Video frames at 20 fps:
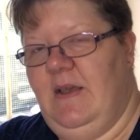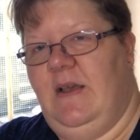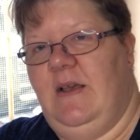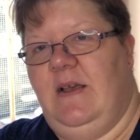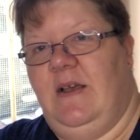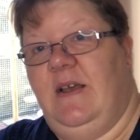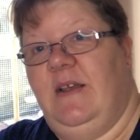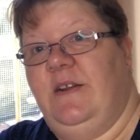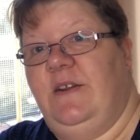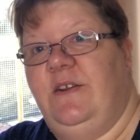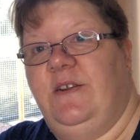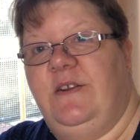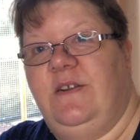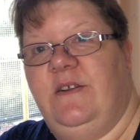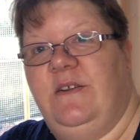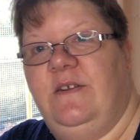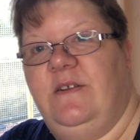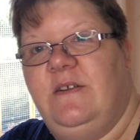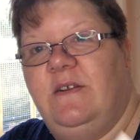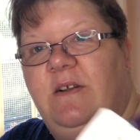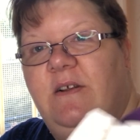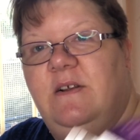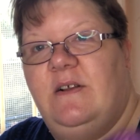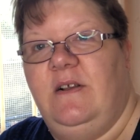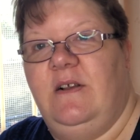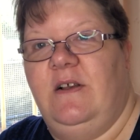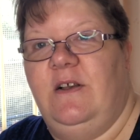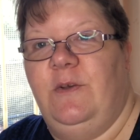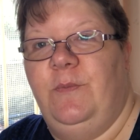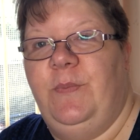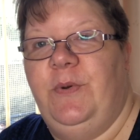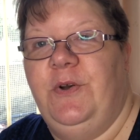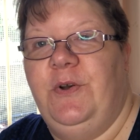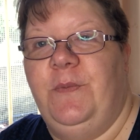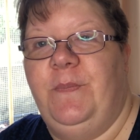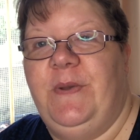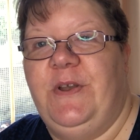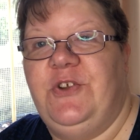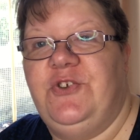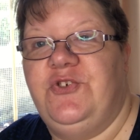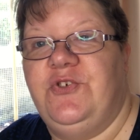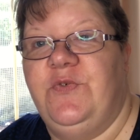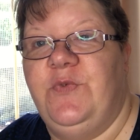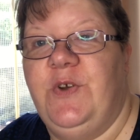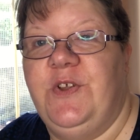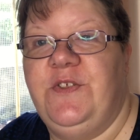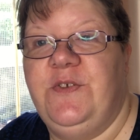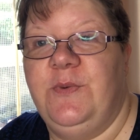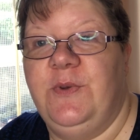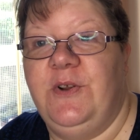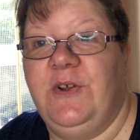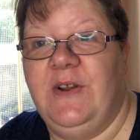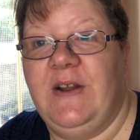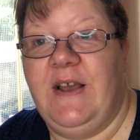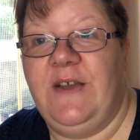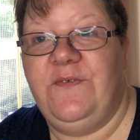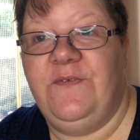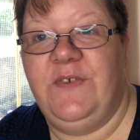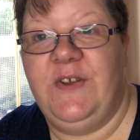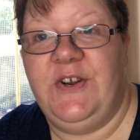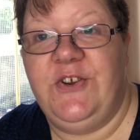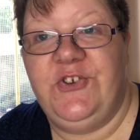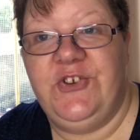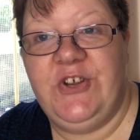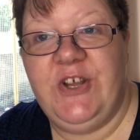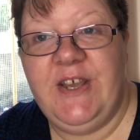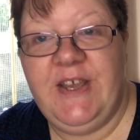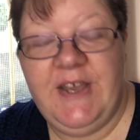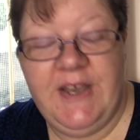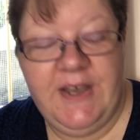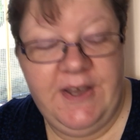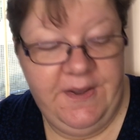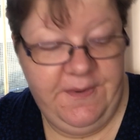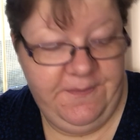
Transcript: And I'll put a picture of what it will look like finished here.